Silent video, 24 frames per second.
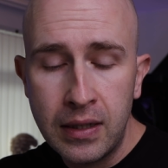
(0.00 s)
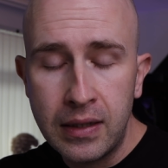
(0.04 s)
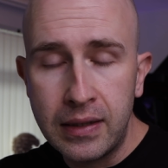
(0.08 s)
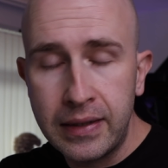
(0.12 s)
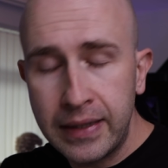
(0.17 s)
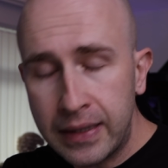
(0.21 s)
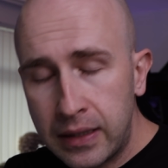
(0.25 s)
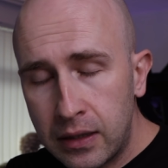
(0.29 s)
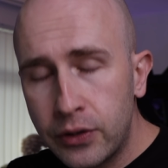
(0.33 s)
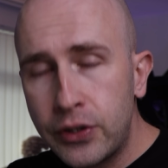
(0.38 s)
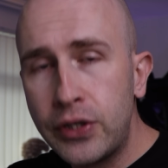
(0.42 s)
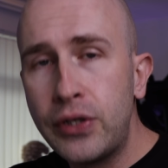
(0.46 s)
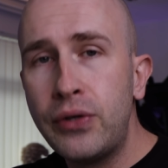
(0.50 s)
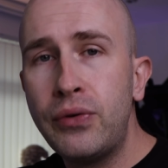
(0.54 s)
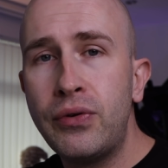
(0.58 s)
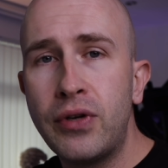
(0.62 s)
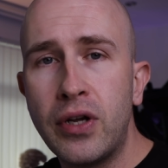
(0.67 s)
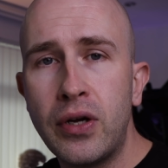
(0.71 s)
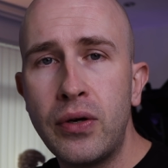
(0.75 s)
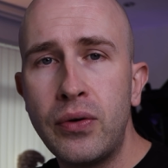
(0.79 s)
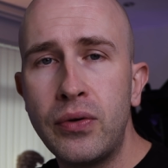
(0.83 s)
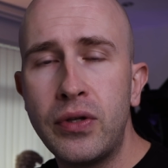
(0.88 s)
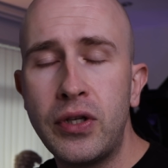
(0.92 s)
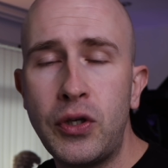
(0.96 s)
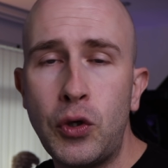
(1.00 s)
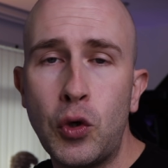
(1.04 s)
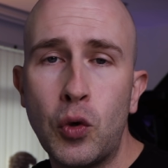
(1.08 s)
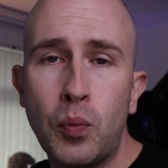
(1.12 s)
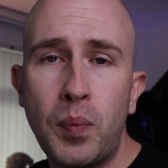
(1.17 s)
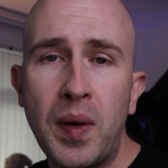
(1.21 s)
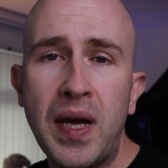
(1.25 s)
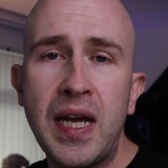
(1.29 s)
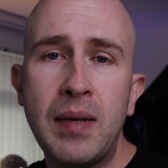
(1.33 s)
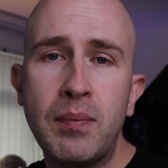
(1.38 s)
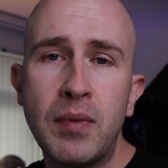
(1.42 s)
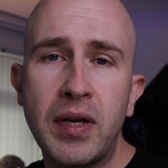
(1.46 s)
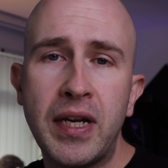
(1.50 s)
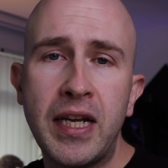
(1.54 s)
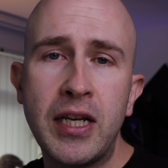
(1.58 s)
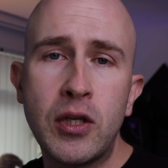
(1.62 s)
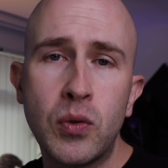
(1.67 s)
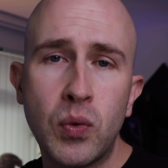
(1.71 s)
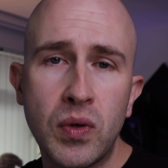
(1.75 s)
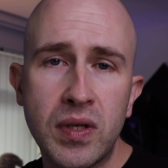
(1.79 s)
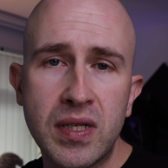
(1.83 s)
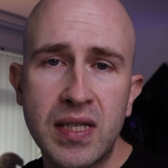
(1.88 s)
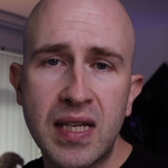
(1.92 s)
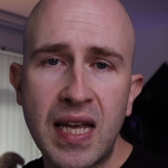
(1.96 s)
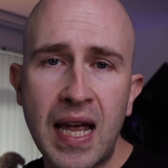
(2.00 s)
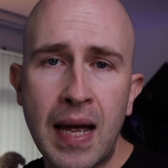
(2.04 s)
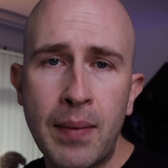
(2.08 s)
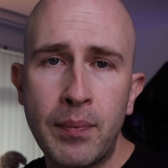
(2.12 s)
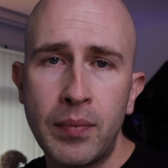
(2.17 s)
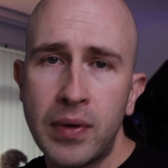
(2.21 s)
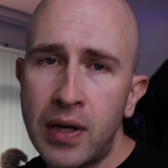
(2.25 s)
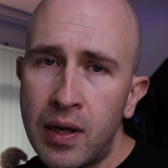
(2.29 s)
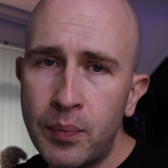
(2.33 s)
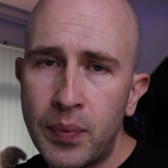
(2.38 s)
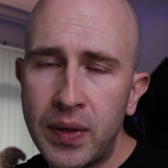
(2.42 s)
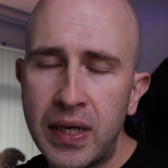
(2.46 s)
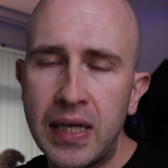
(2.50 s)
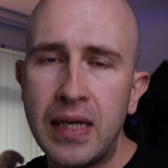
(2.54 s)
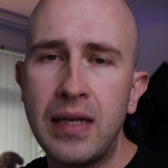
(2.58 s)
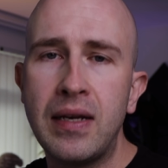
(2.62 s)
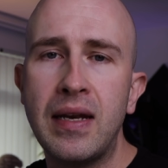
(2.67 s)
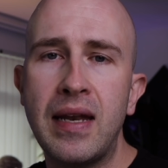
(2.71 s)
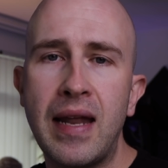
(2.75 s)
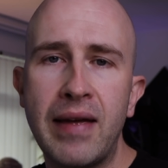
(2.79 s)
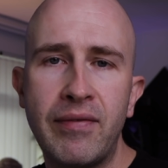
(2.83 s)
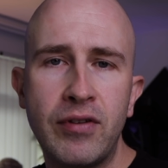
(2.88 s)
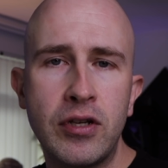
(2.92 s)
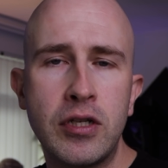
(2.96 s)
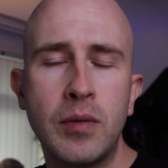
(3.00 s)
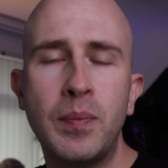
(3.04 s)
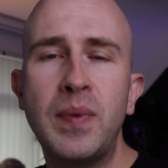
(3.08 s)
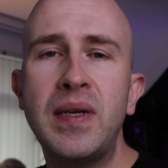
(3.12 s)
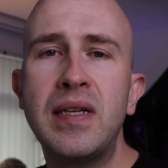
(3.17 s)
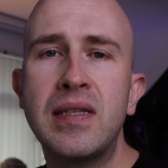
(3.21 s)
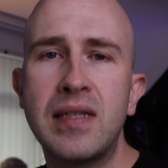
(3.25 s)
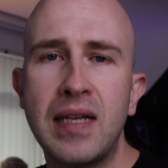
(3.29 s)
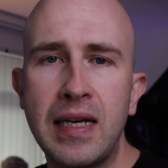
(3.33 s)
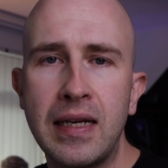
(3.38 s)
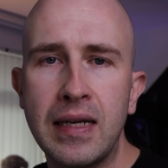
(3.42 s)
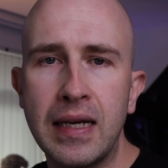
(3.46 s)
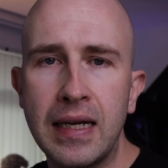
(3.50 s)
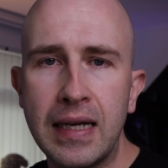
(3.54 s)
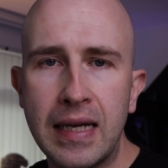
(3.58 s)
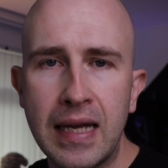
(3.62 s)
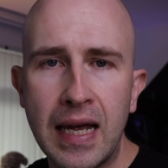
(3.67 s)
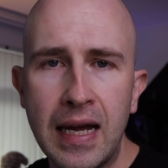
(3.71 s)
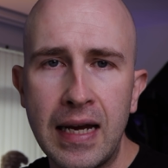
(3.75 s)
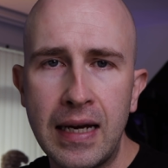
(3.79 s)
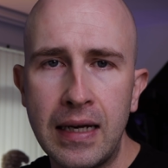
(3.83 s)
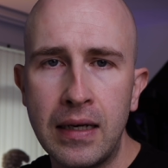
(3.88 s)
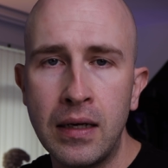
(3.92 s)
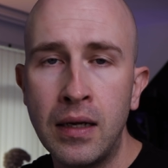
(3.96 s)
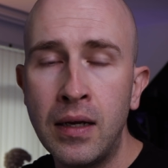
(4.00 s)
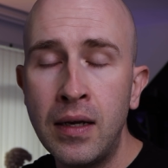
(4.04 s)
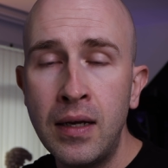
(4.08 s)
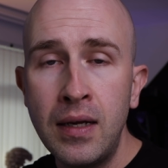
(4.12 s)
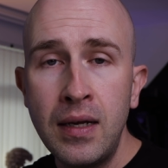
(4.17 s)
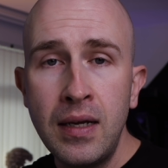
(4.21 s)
Little do you know that you're paying money to a scam company never to be seen again.